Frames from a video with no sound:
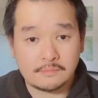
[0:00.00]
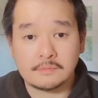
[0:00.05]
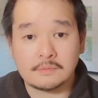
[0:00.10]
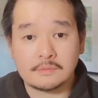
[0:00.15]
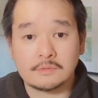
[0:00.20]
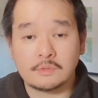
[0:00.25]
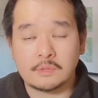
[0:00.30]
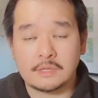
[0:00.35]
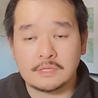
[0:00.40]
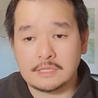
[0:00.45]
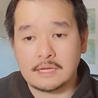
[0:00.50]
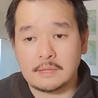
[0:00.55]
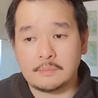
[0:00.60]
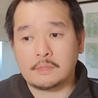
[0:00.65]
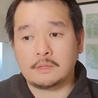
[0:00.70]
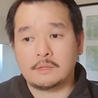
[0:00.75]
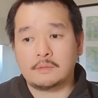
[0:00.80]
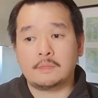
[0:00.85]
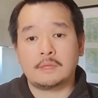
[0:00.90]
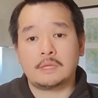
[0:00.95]
For example,
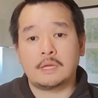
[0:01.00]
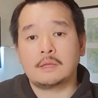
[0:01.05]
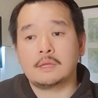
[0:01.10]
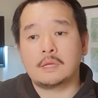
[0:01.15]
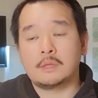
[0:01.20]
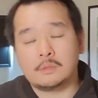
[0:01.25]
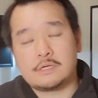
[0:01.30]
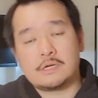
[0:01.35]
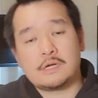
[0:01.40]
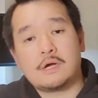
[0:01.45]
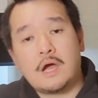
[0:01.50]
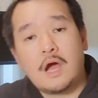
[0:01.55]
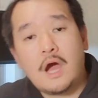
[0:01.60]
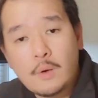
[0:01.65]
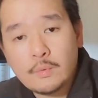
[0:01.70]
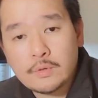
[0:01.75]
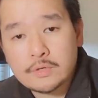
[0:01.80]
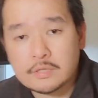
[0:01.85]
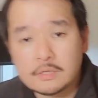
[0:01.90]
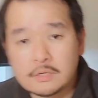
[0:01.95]
with our own
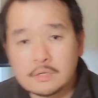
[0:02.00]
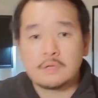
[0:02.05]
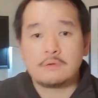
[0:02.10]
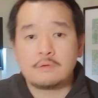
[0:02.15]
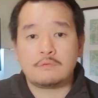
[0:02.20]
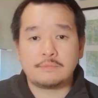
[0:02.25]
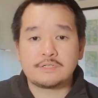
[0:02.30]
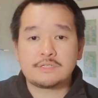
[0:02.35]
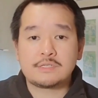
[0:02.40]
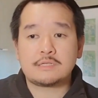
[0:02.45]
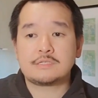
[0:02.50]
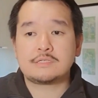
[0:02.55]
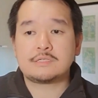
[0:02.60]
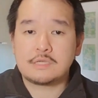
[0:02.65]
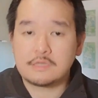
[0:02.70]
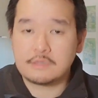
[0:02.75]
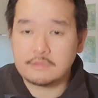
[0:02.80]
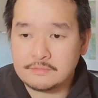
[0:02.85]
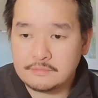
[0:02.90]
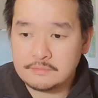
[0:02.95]
listing, we received a
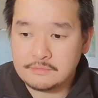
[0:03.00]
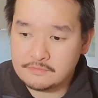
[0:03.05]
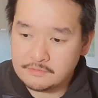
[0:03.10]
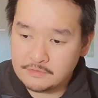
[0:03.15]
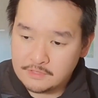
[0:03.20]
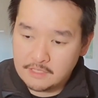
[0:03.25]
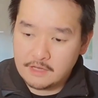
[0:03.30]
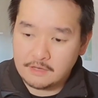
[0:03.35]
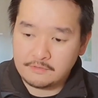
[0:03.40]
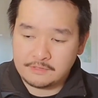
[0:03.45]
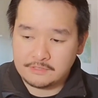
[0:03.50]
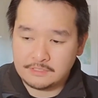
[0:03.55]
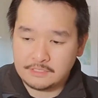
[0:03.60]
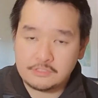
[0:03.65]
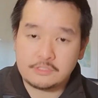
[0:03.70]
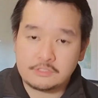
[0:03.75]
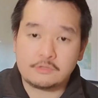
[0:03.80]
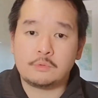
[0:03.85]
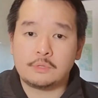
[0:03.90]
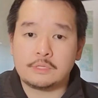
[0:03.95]
total of 3 offers in
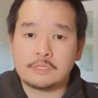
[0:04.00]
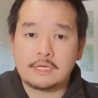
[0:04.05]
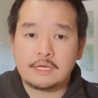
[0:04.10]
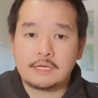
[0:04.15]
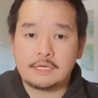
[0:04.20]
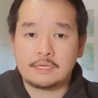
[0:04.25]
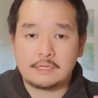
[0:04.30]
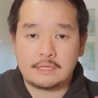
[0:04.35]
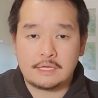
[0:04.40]
just one day,